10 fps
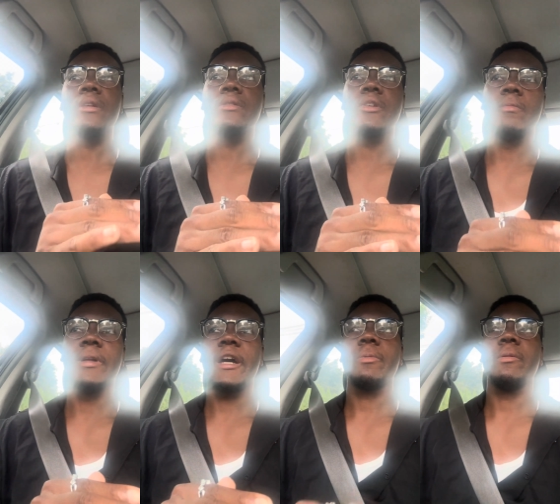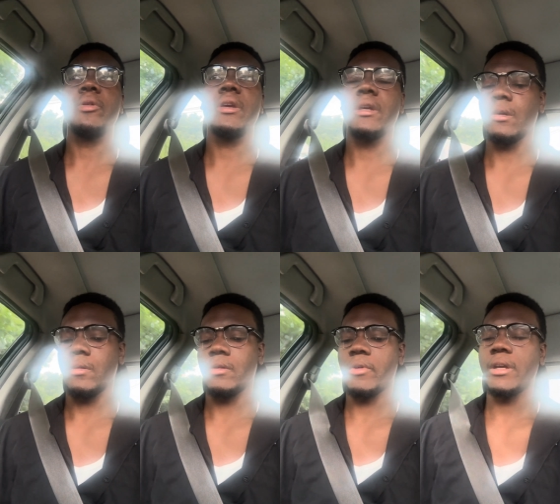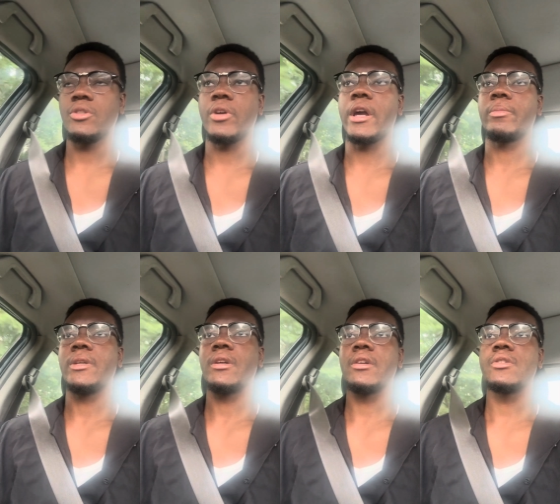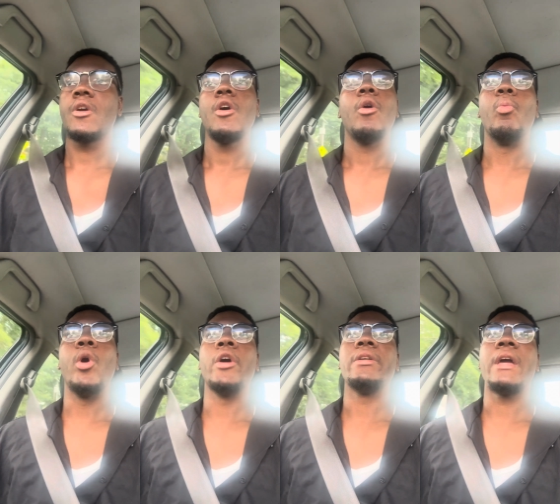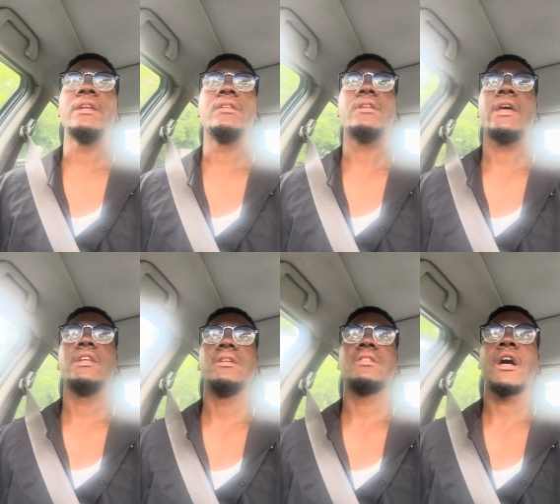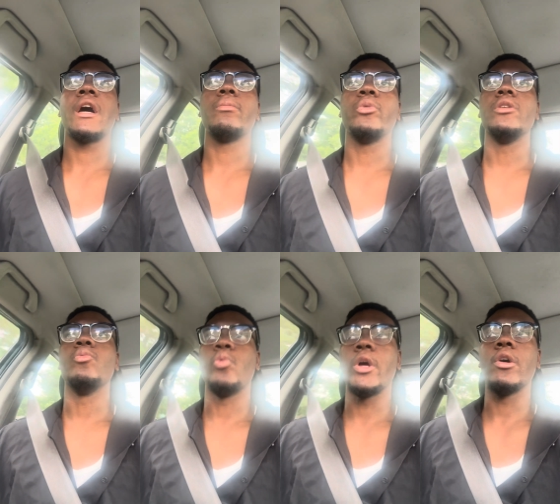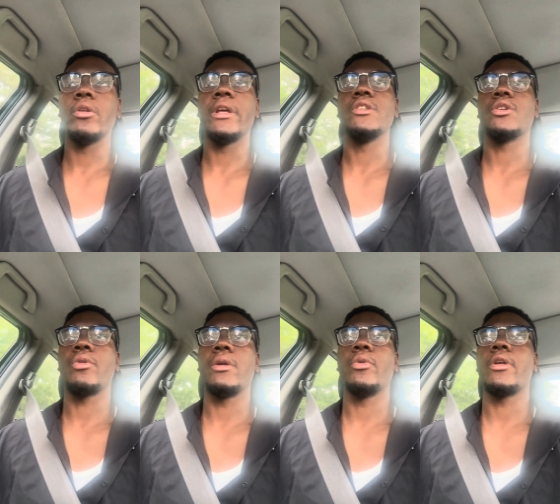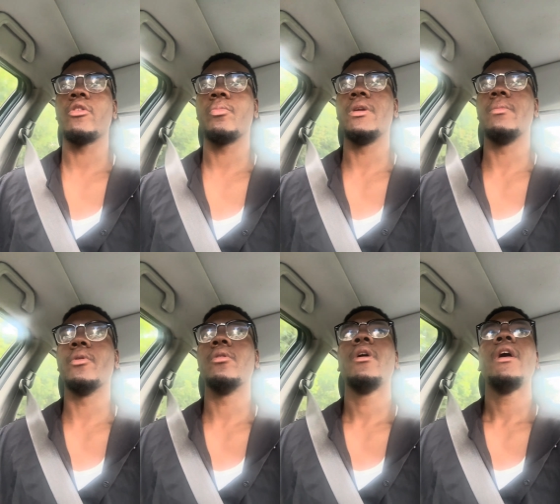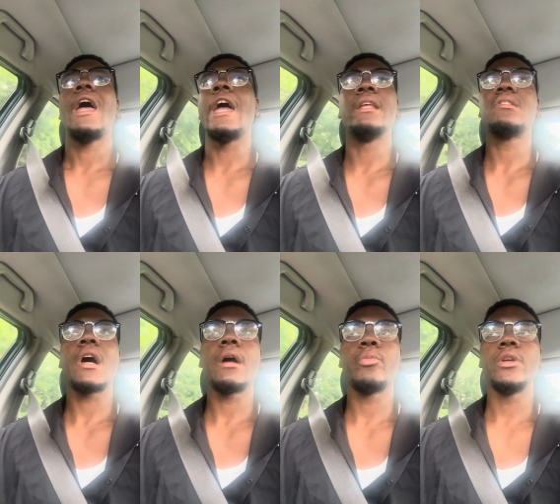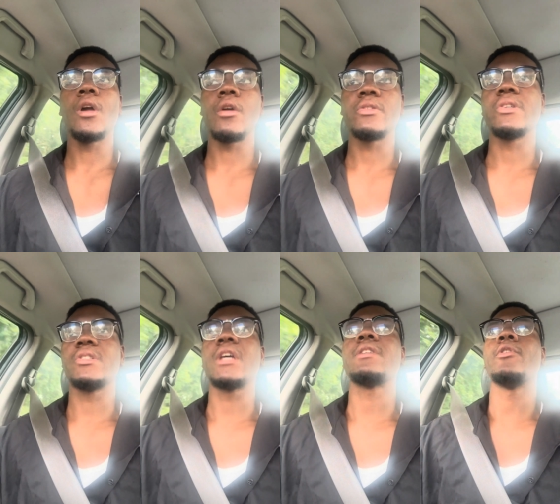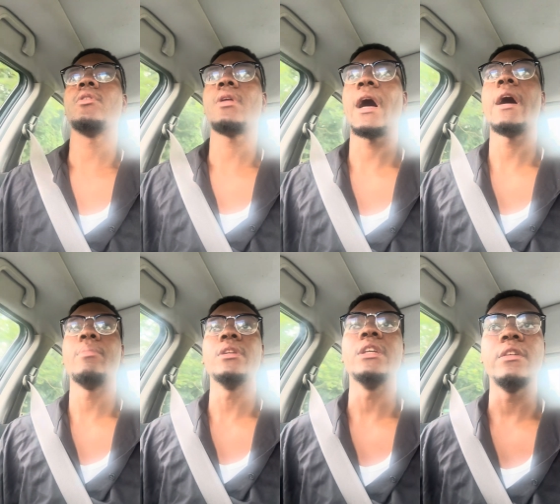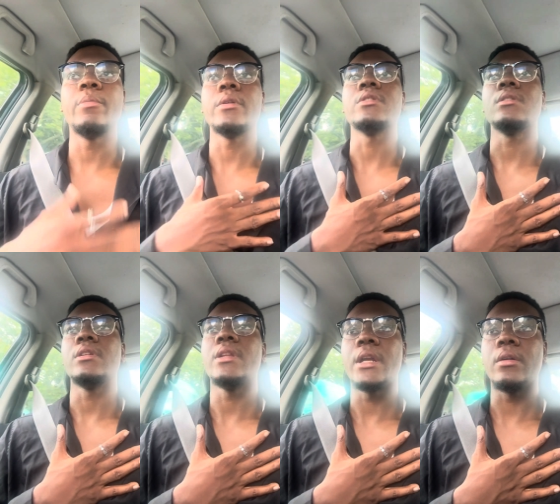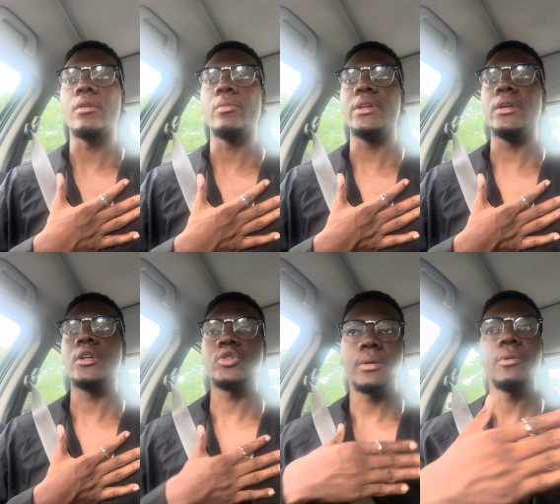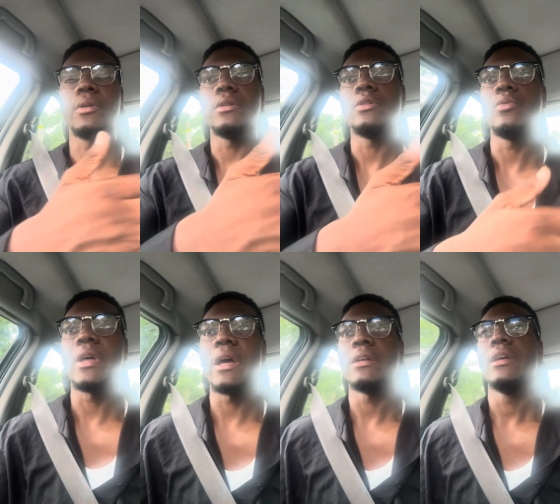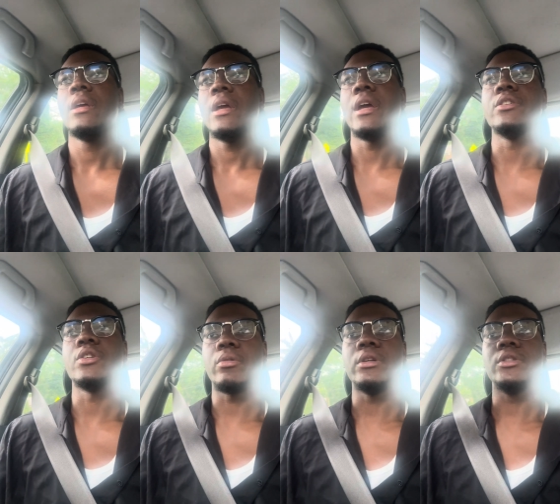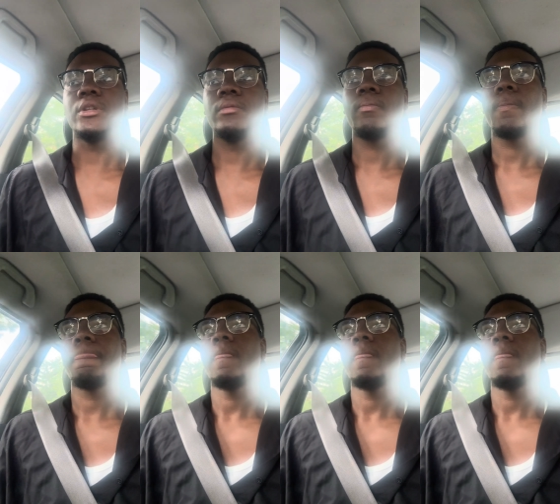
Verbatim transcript: until Black people can get on the right track. Because one, any any time we will integrate with other people, anytime we are successful, I believe personally that it'll be attributed to that integration